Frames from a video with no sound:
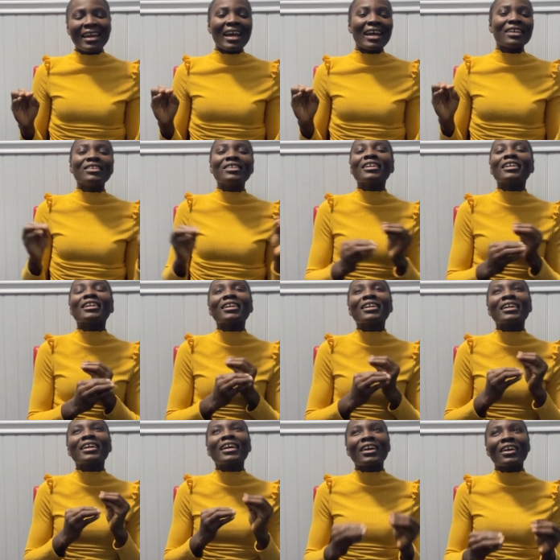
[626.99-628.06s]
I
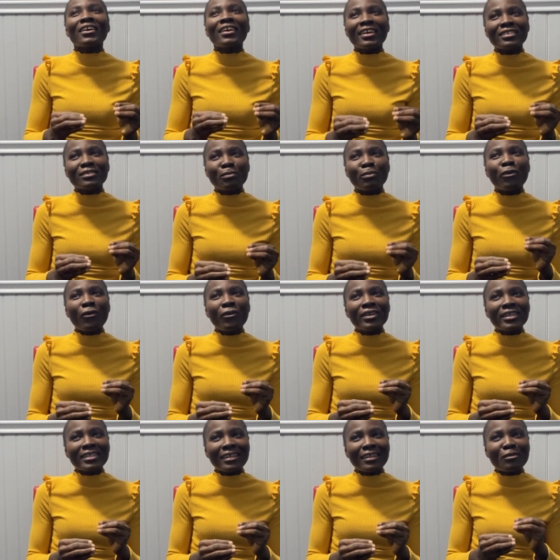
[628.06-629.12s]
didn't care at the
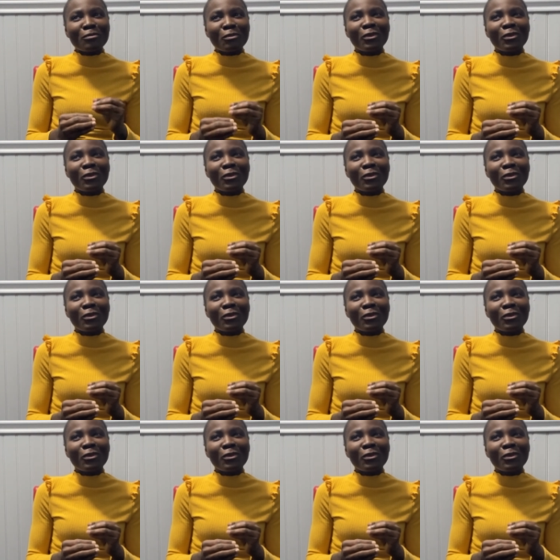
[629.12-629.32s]
point, at that